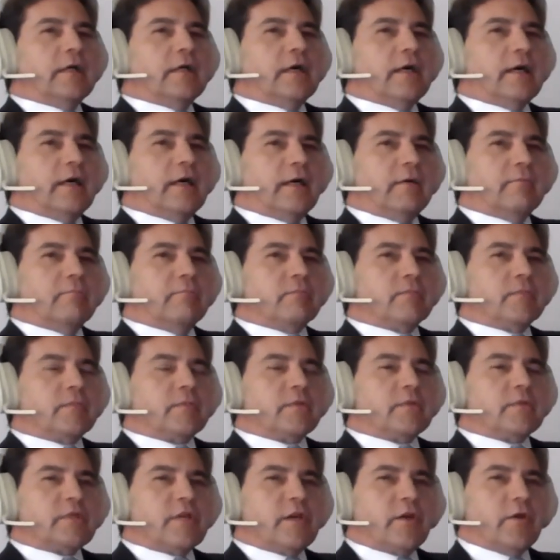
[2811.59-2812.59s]

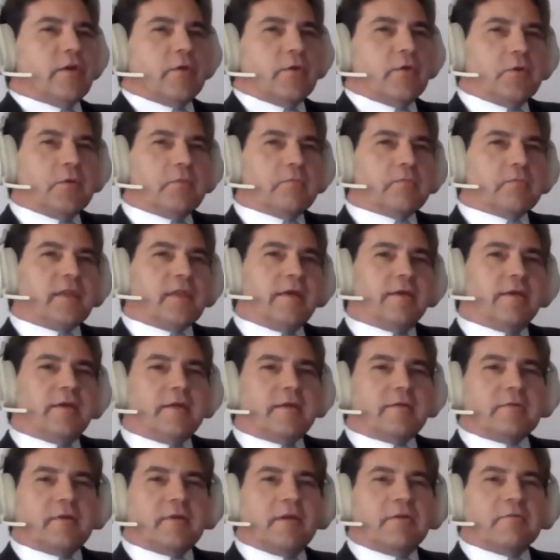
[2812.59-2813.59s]
So I
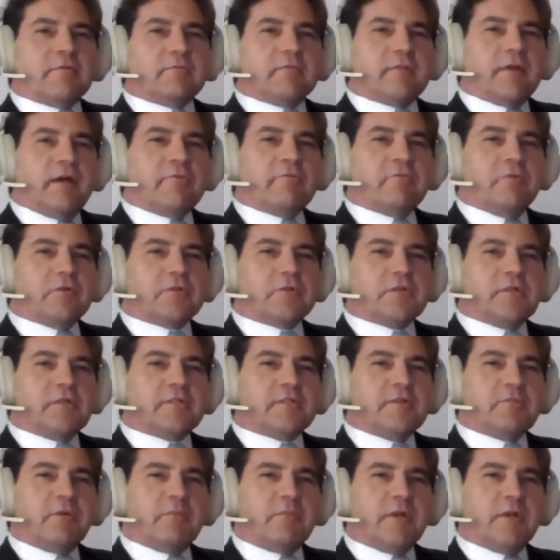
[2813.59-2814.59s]
mean, unfortunately,
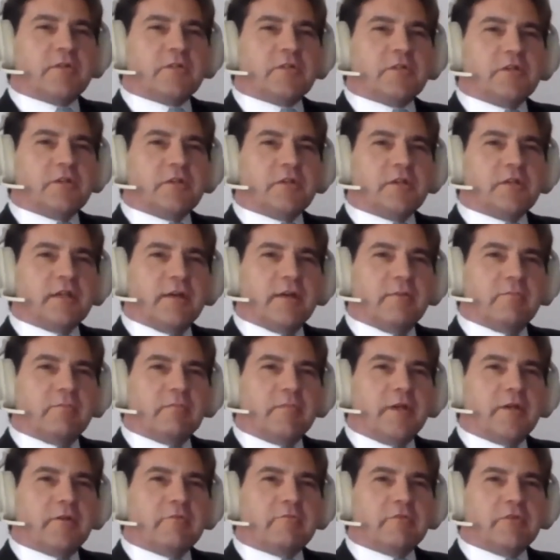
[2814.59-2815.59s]
someone mentioned
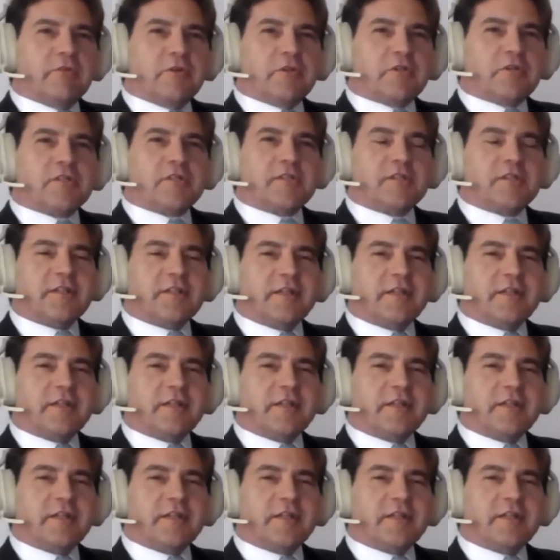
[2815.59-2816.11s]
metaverse,